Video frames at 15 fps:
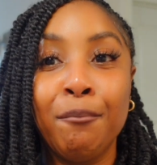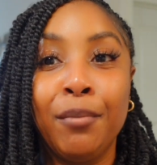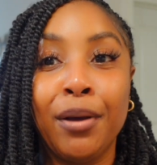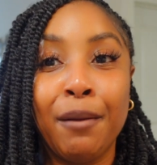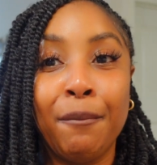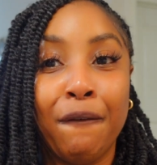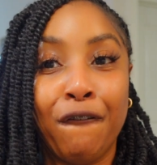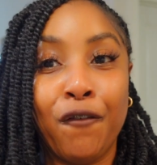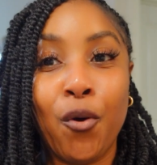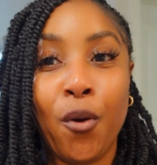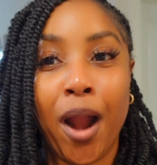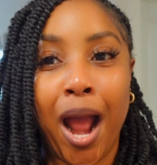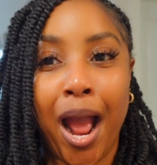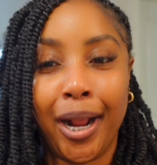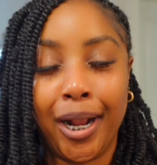but
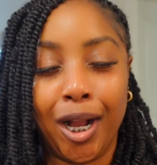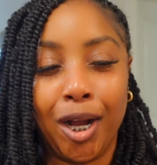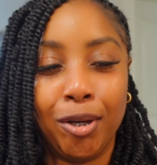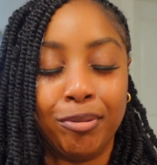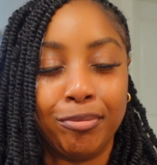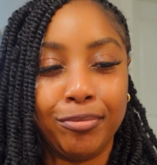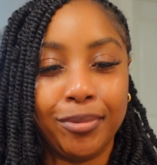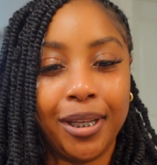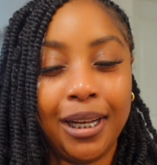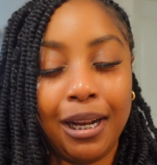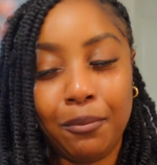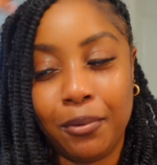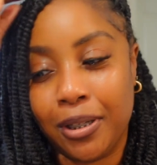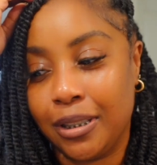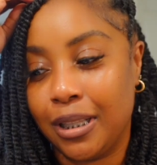before I go, and I
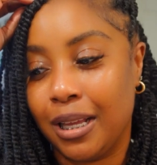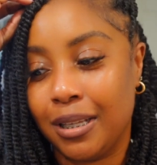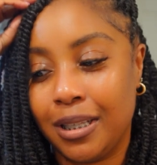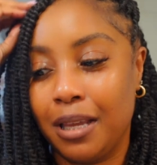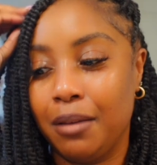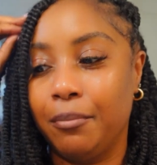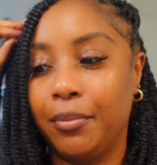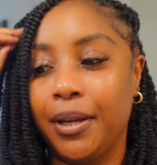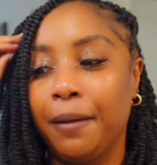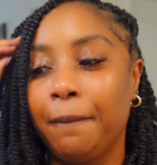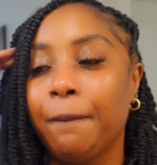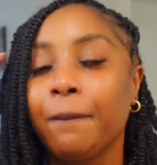wanna stop saying but.